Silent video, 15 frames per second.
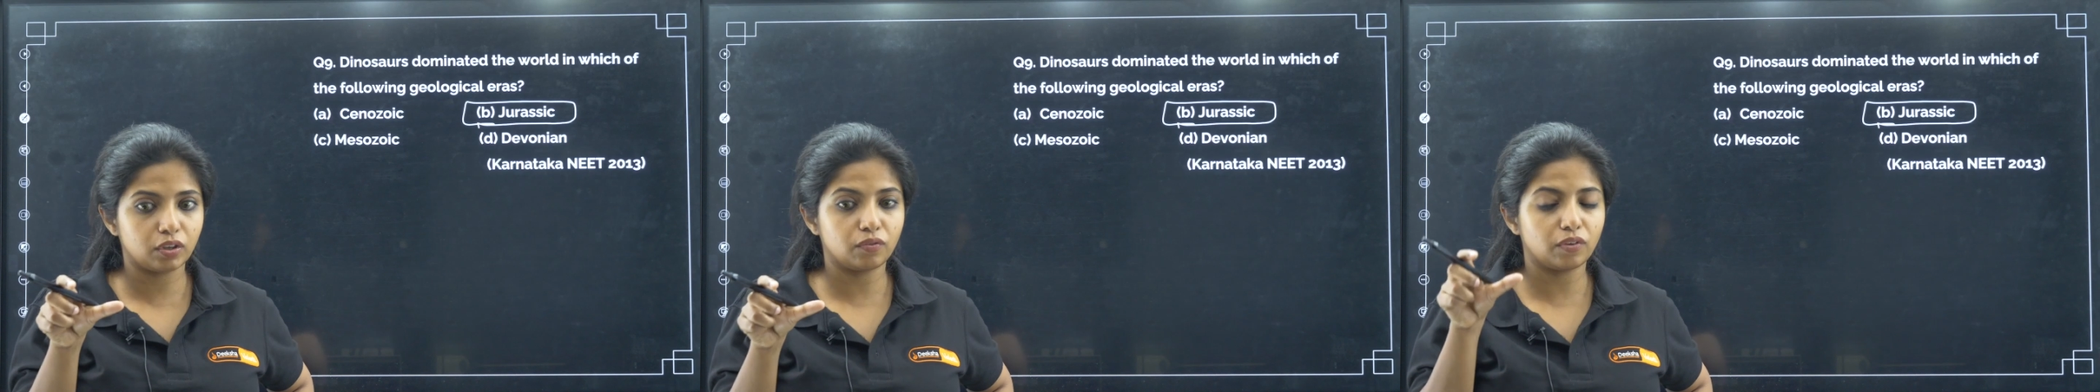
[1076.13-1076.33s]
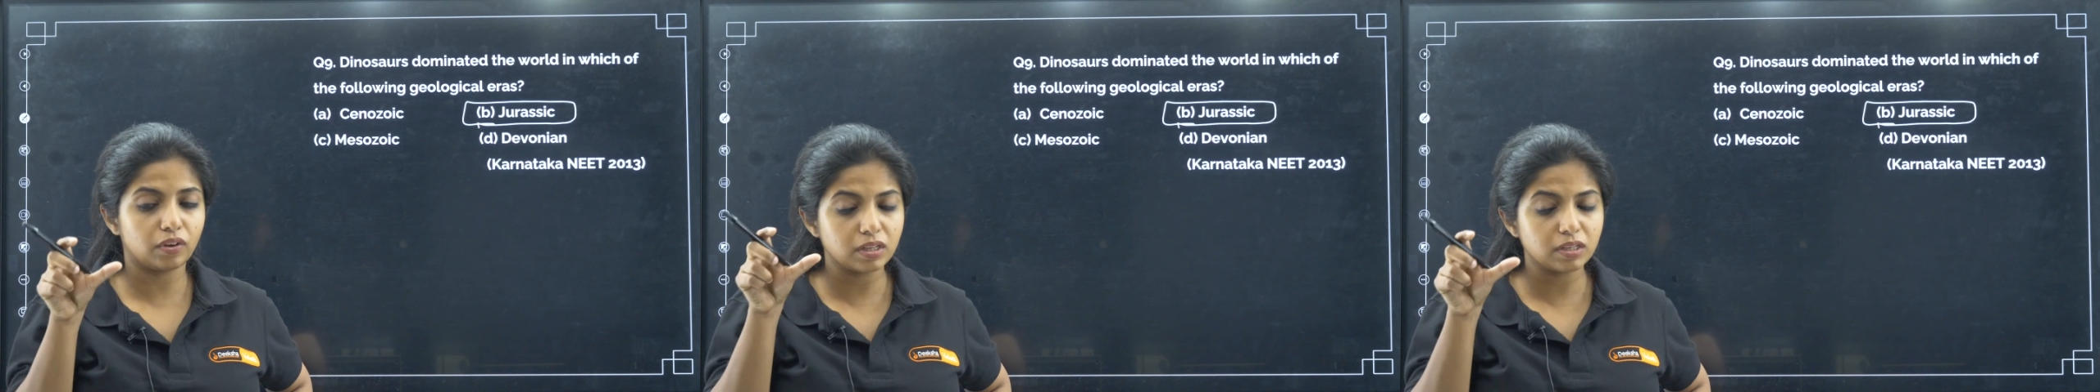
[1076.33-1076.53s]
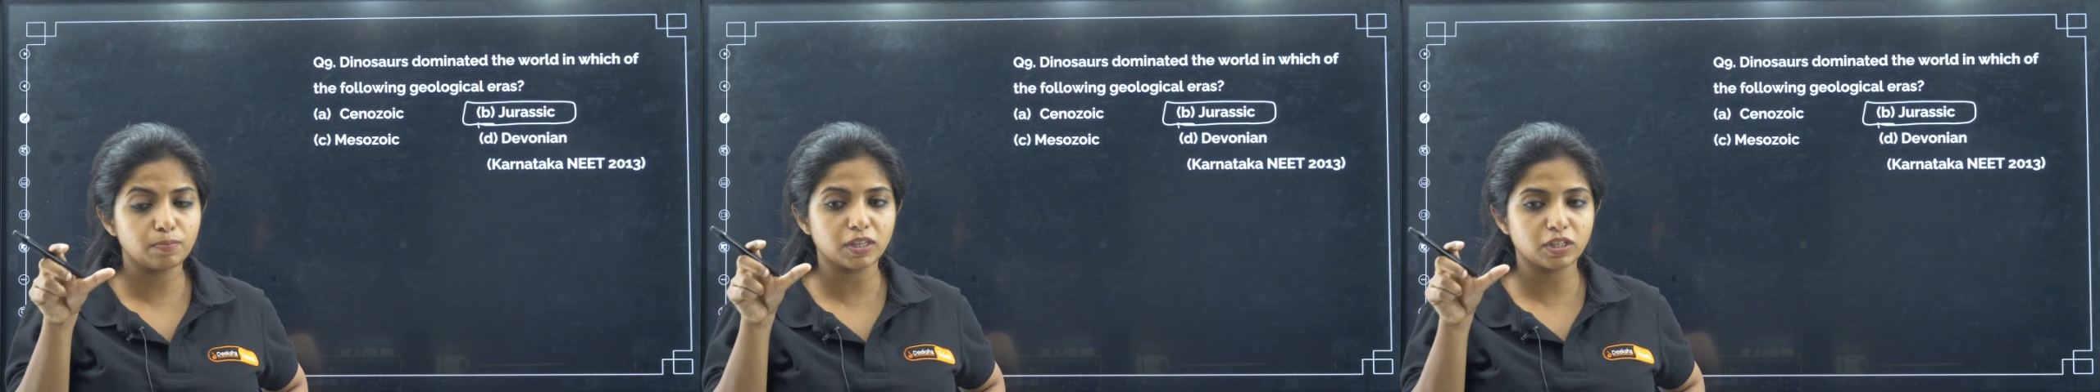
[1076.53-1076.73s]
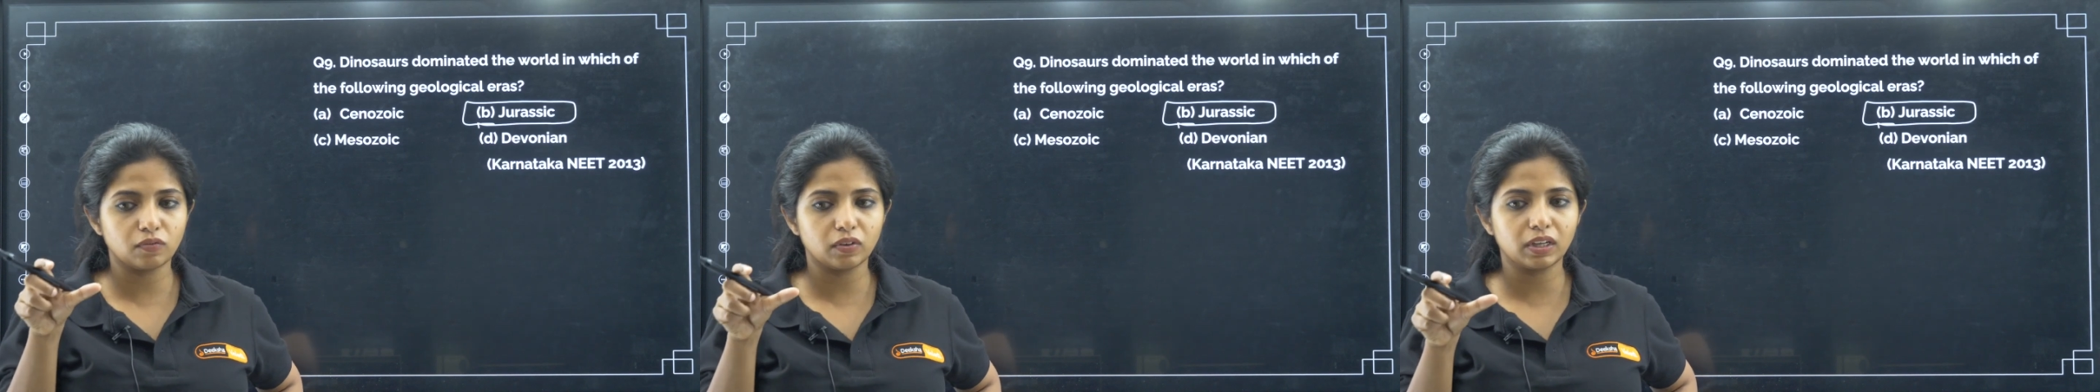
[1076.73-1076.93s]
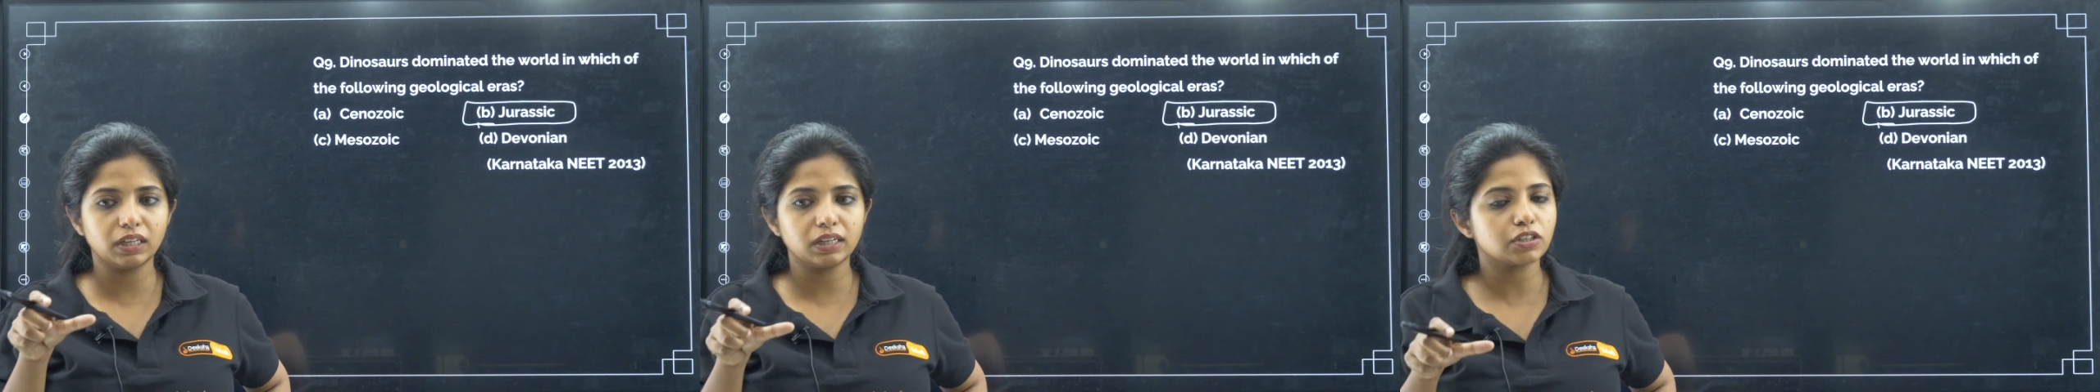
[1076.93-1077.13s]
you're very
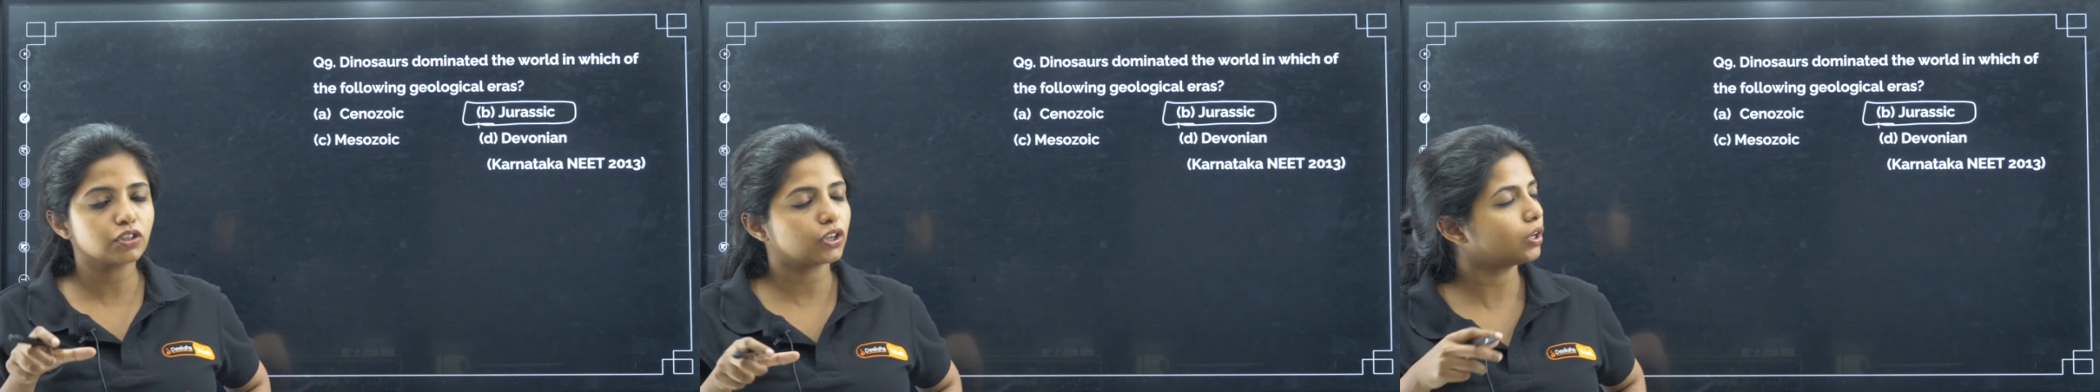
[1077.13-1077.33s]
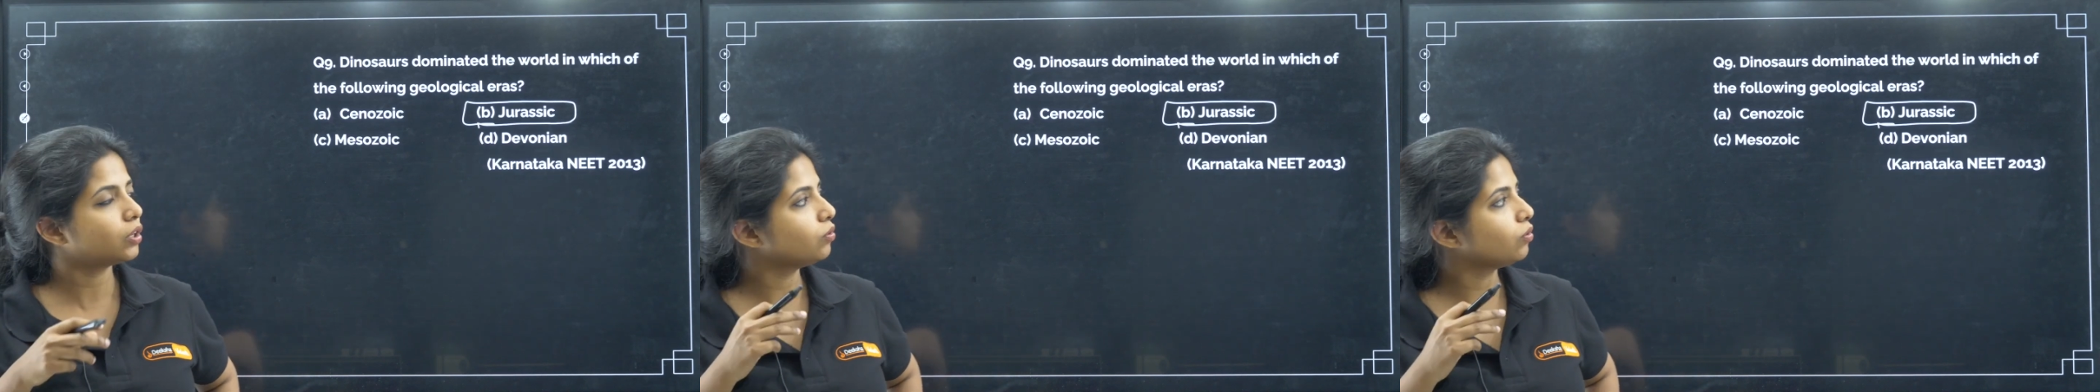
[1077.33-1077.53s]
specifically asking,